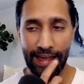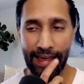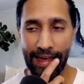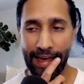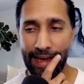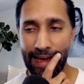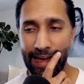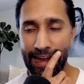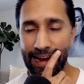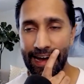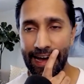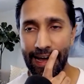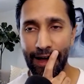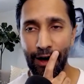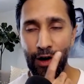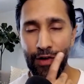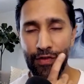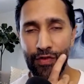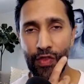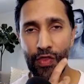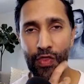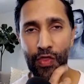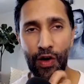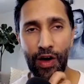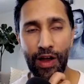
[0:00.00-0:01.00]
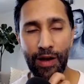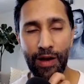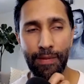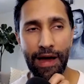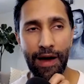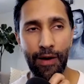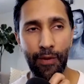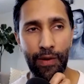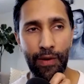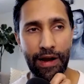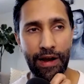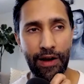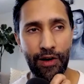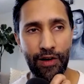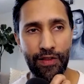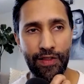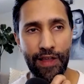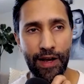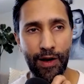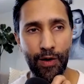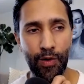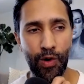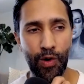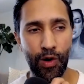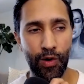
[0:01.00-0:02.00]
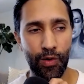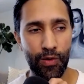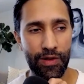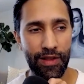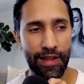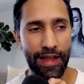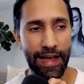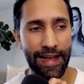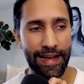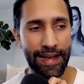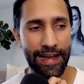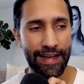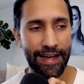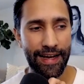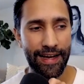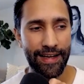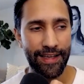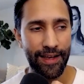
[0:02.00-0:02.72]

And I often thought about when I heard that quote, like,